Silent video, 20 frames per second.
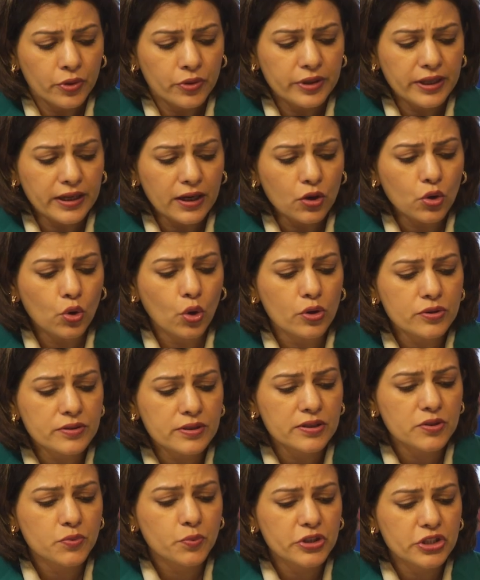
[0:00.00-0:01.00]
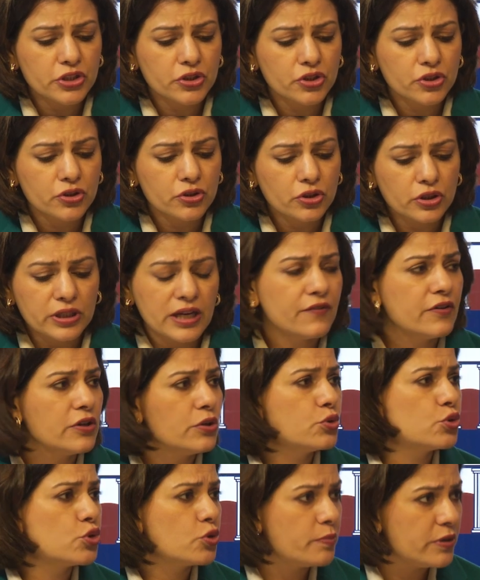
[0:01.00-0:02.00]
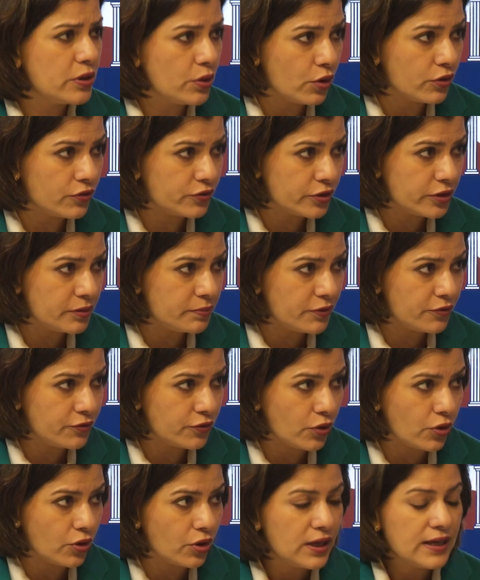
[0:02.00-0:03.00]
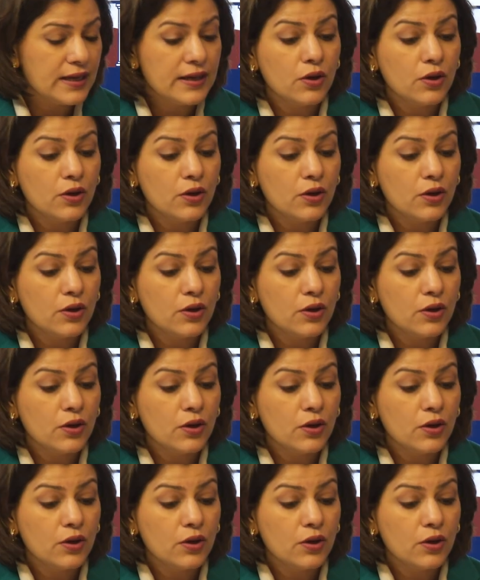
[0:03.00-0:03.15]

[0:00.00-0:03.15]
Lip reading: there are courses which never used to be offered before.